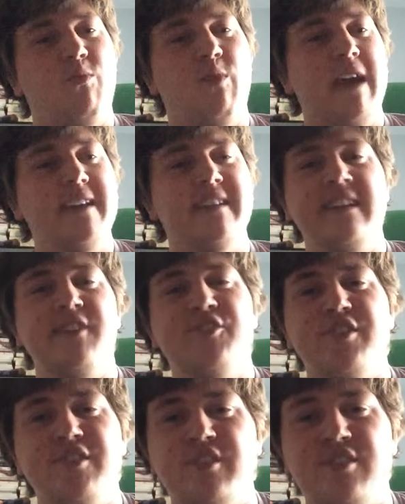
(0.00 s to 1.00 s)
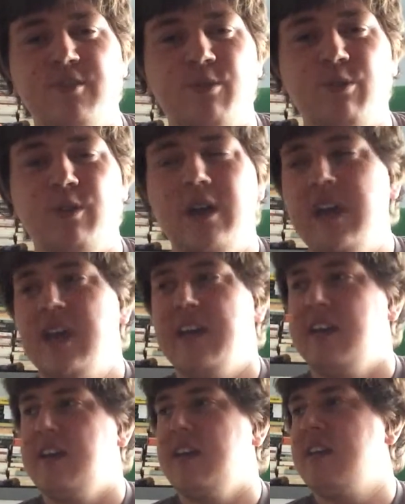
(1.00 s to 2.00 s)
weight diligence or
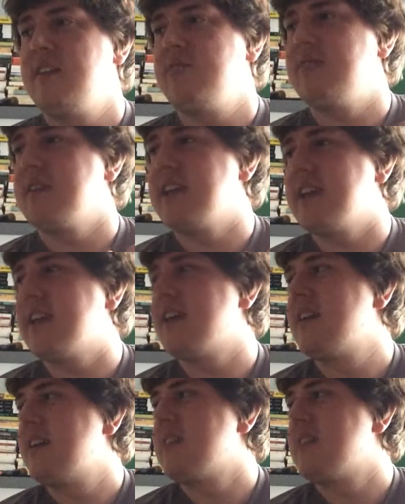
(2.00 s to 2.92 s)
fucking